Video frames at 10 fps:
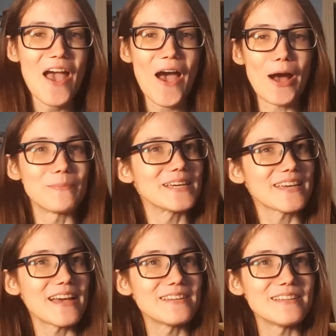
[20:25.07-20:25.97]

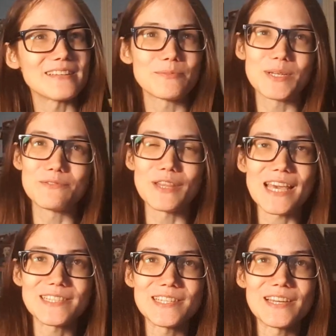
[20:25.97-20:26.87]
Again, it's a bit of
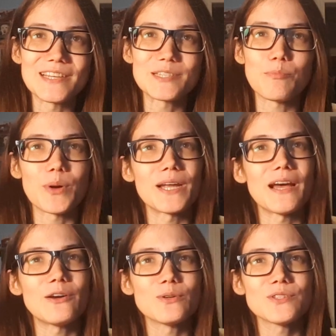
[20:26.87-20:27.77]
laziness,
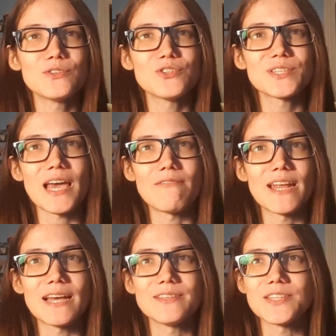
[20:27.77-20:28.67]
but I also just
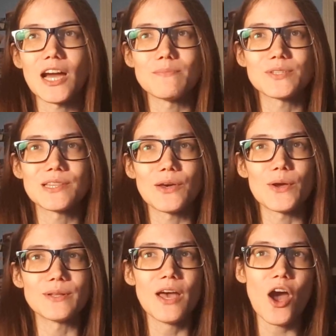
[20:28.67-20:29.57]
haven't had the time to
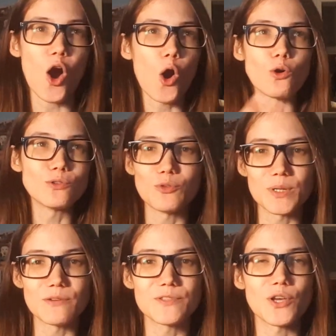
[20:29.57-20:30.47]
learn a whole new
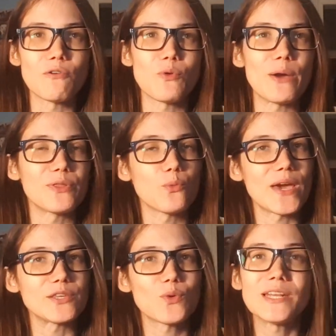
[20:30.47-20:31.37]
bit of software with the
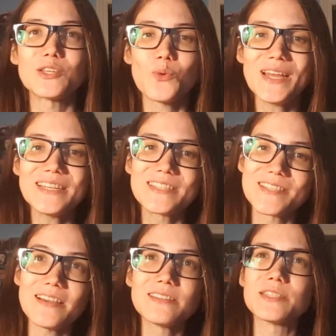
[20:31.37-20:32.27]
way 2020
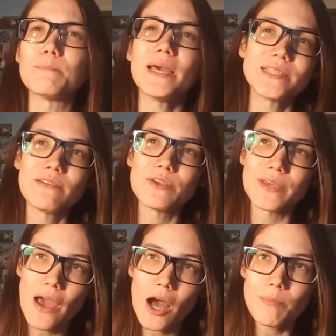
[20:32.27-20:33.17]
decided to mess
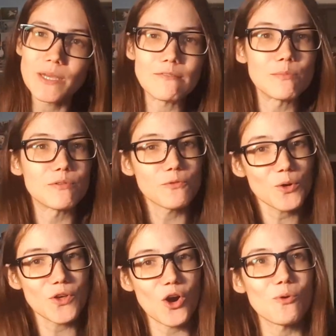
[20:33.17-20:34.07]
everything up even
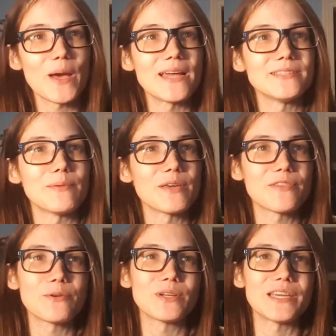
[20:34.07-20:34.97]
before the whole pandemic
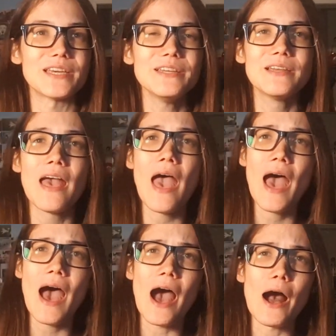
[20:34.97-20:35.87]
thing really hit.
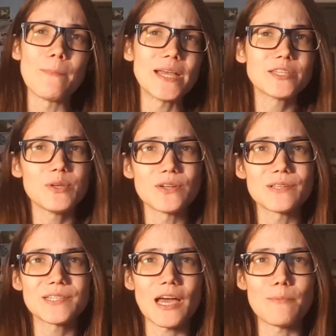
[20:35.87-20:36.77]
And to be
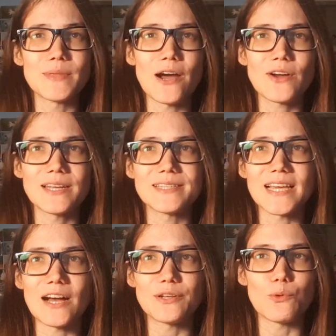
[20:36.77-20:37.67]
honest, I'm now kind of
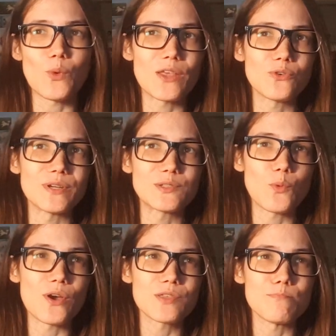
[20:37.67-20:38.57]
doubting whether it's
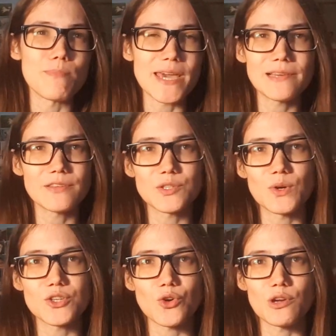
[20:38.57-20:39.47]
worth making the
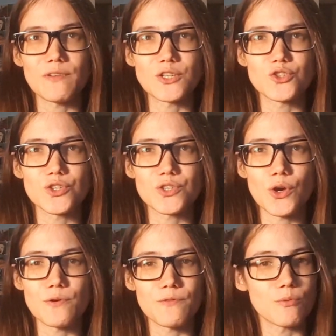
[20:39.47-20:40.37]
switch or if I should just
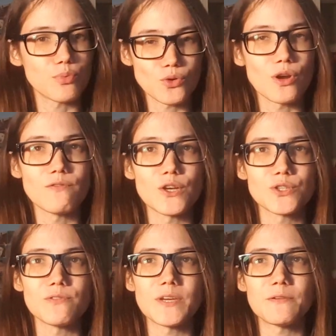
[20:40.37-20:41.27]
go for the Pro
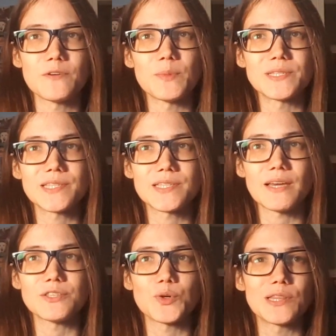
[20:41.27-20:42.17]
version of HitFilm
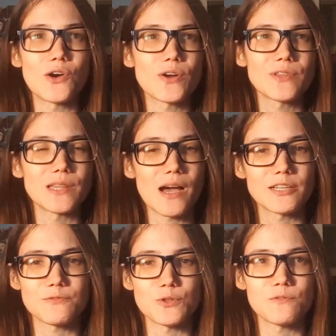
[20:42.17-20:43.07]
instead to unlock the
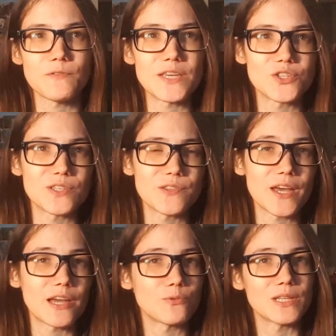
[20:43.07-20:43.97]
last few features
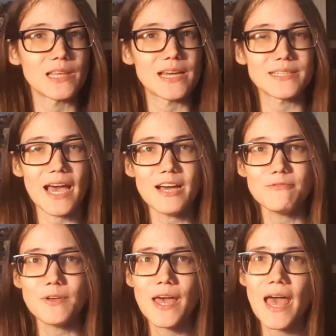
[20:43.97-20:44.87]
that I'd really like to have.